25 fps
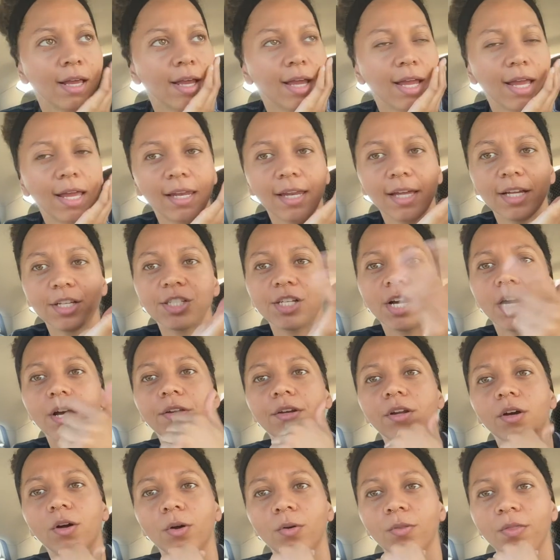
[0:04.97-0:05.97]
and let y'all
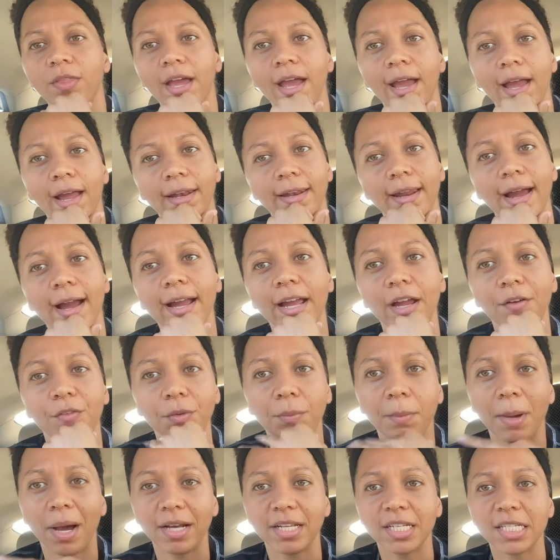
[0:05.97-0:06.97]
know that not
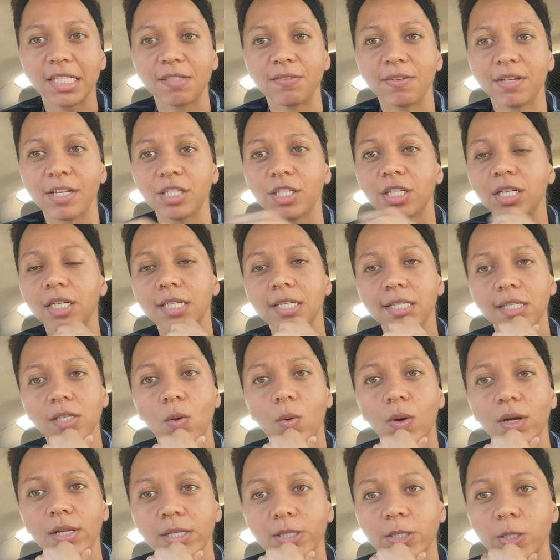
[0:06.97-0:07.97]
everybody's vision is
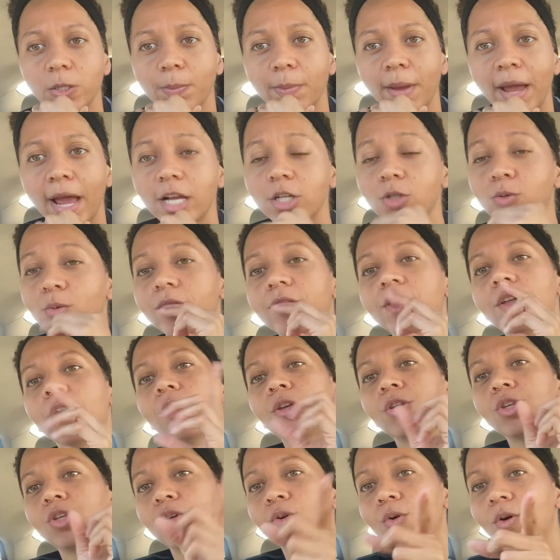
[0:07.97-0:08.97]
going to match with
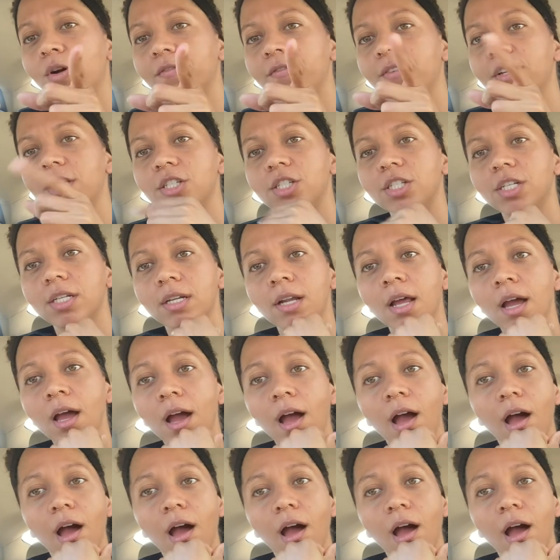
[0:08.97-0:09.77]
your vision.